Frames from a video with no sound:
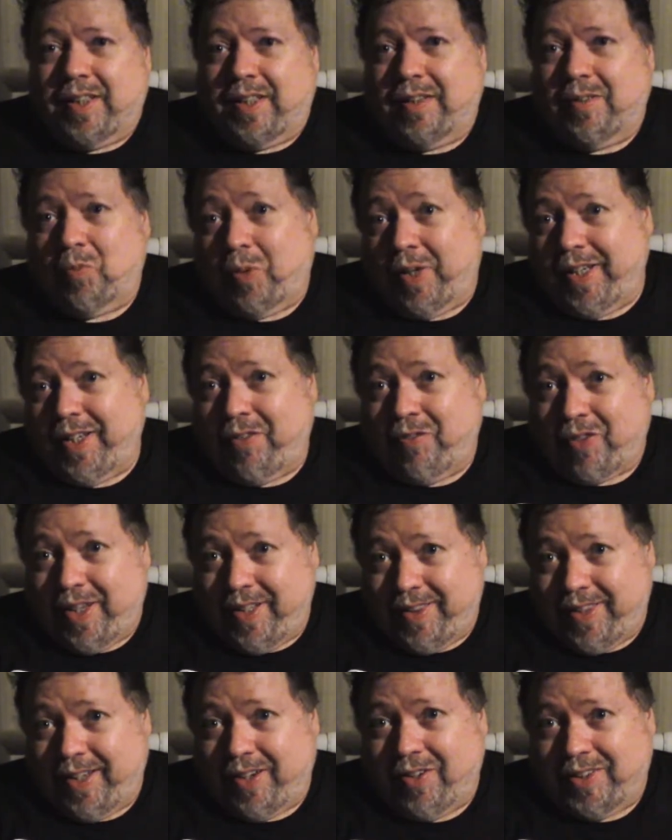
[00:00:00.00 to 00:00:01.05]
waiting right
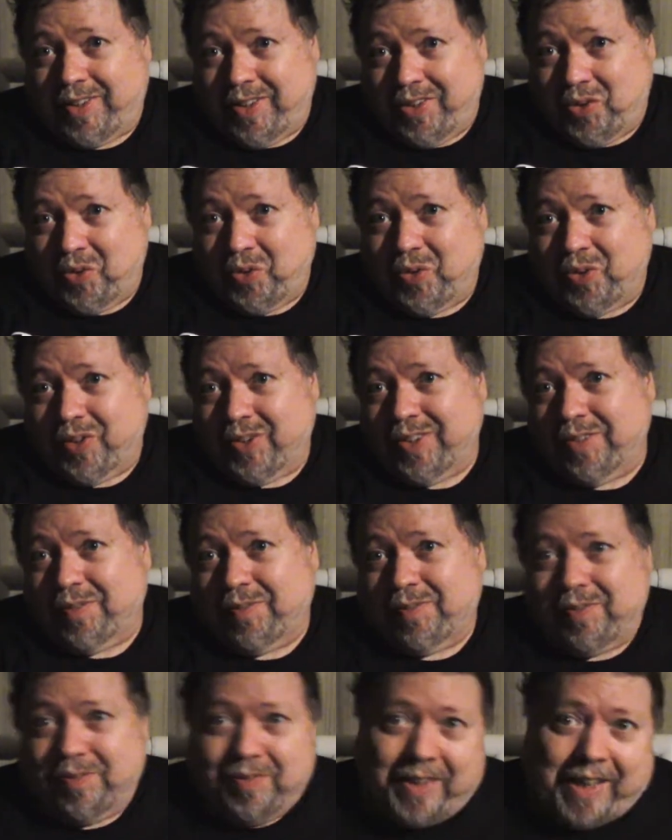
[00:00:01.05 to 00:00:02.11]
there at the door,
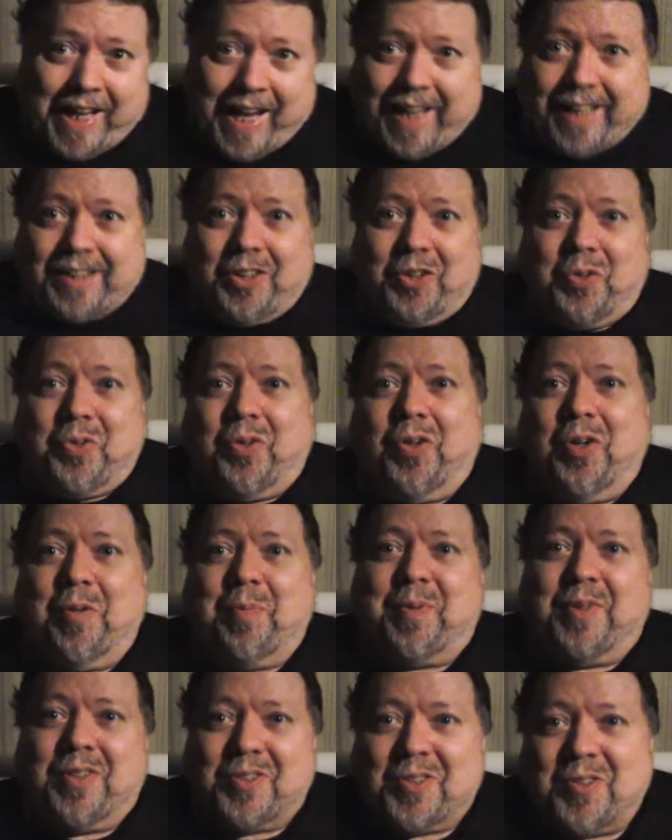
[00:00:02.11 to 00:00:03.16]
yanked the door
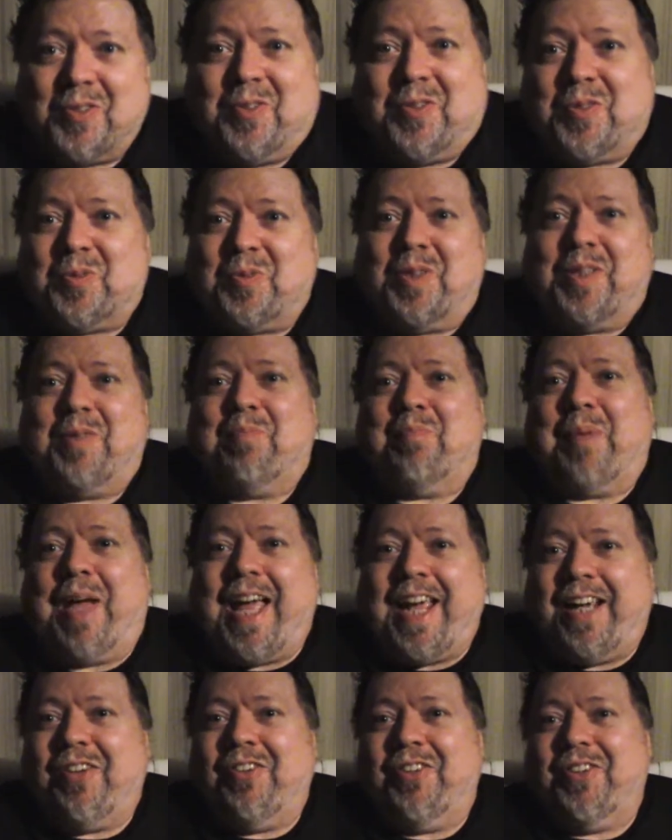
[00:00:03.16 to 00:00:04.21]
open as soon as we
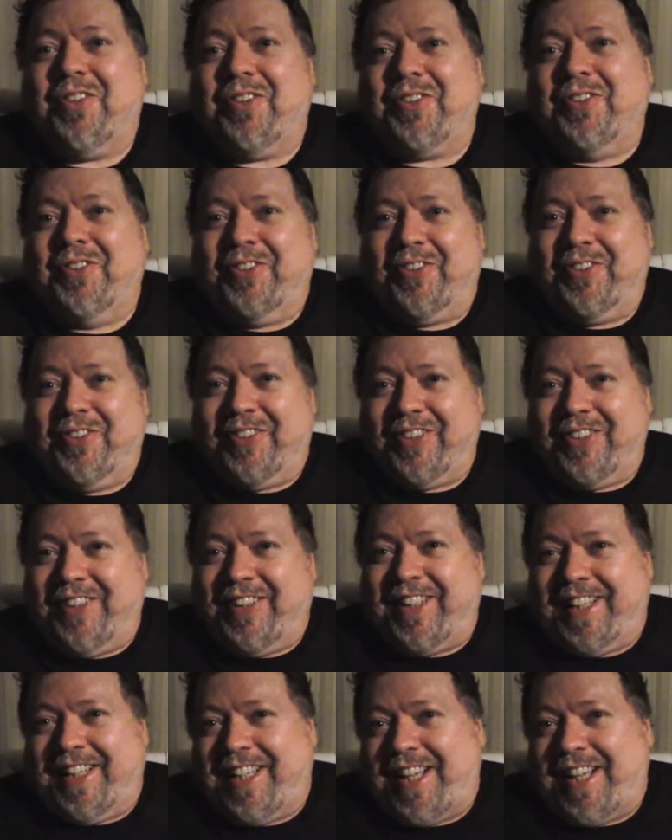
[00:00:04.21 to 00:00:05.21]
bang on the door.